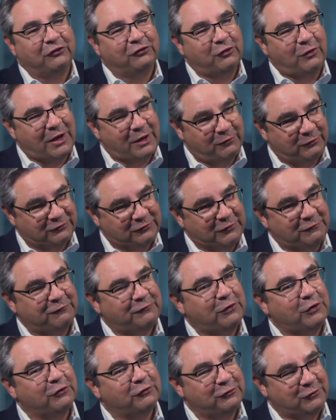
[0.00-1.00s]
so I was the
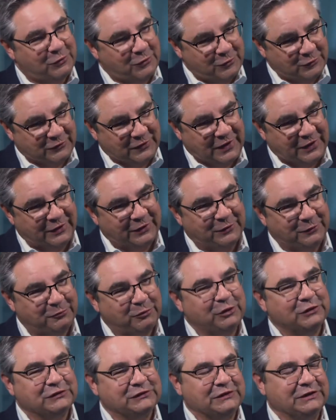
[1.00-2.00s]
first hotel
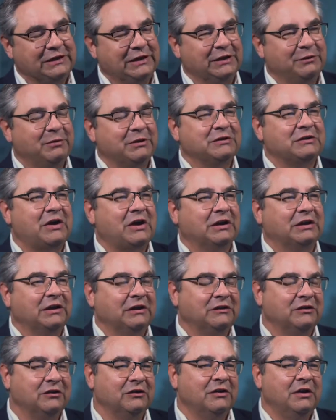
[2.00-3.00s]
person he had been
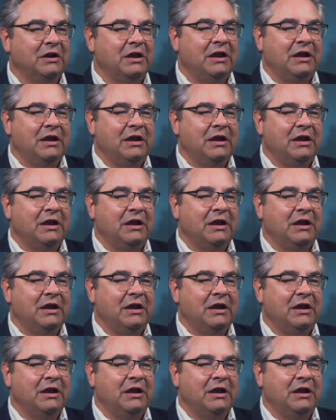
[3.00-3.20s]
talking to.